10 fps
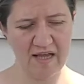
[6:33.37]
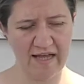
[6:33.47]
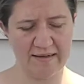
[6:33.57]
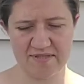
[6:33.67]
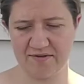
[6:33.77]

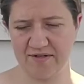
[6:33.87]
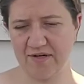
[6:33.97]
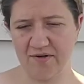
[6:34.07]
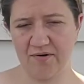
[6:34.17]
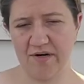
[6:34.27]
I am still
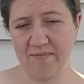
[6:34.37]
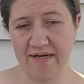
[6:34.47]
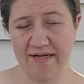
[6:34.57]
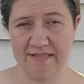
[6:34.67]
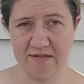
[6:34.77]
here though on
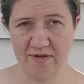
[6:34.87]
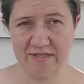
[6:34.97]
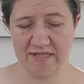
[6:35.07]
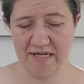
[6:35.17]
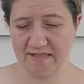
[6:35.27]
Mondays and
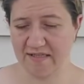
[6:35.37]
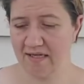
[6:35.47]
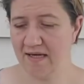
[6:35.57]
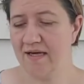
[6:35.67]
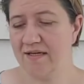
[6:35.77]
Wednesdays,
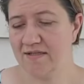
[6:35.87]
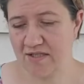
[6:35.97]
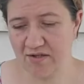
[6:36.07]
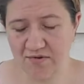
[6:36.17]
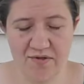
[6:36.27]

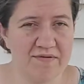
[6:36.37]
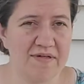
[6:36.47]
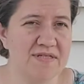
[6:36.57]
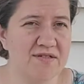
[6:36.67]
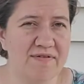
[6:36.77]
so you
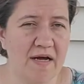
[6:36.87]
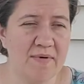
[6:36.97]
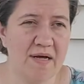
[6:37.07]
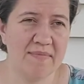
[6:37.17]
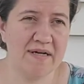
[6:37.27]
can still find
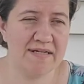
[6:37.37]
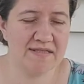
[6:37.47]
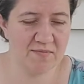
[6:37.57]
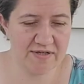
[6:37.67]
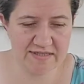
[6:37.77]
me on Mondays
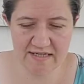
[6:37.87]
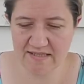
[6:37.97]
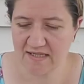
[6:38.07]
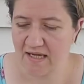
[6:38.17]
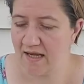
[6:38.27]
and Wednesdays.